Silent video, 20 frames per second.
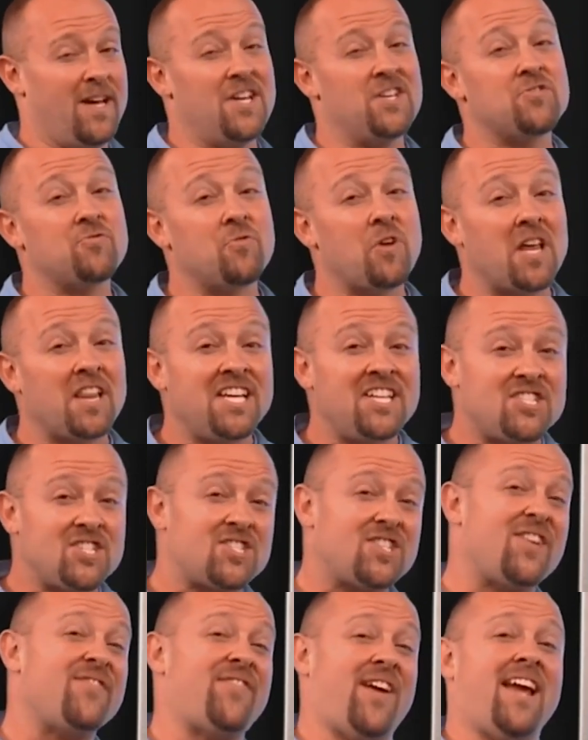loop is
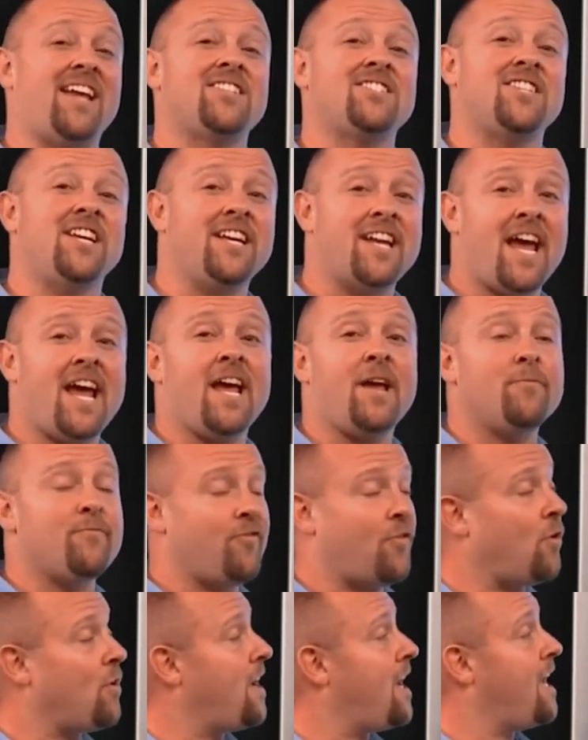really just a fancy
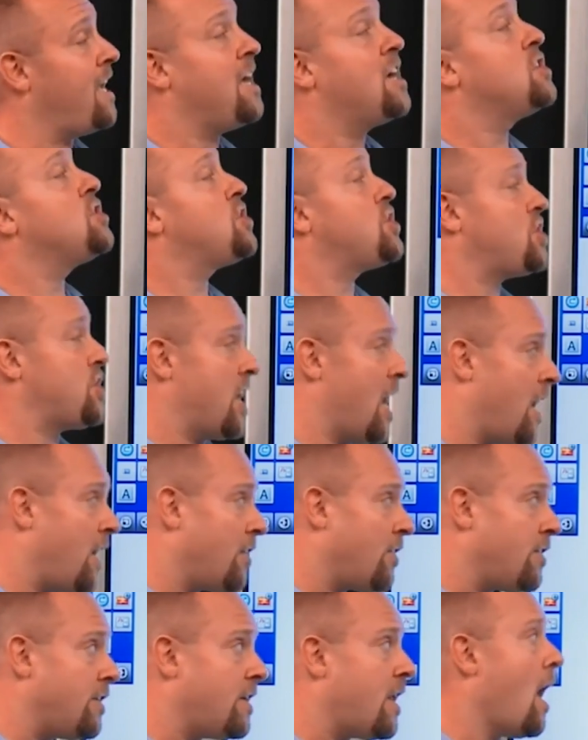name for a
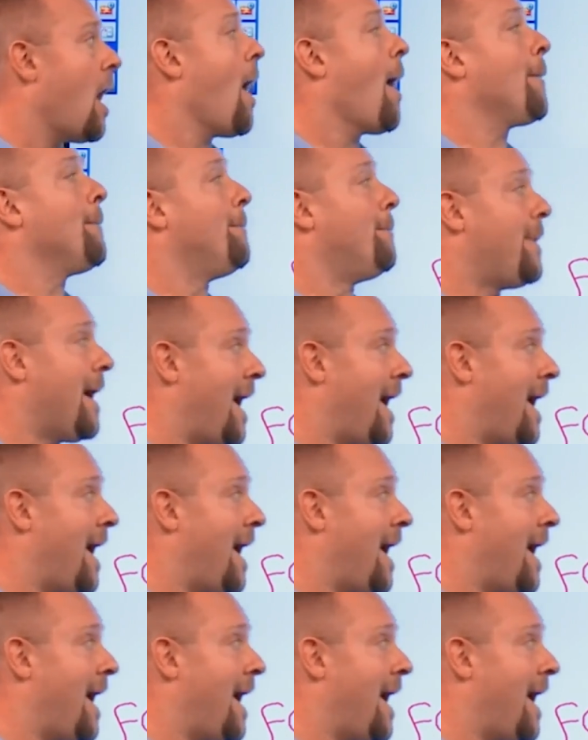shared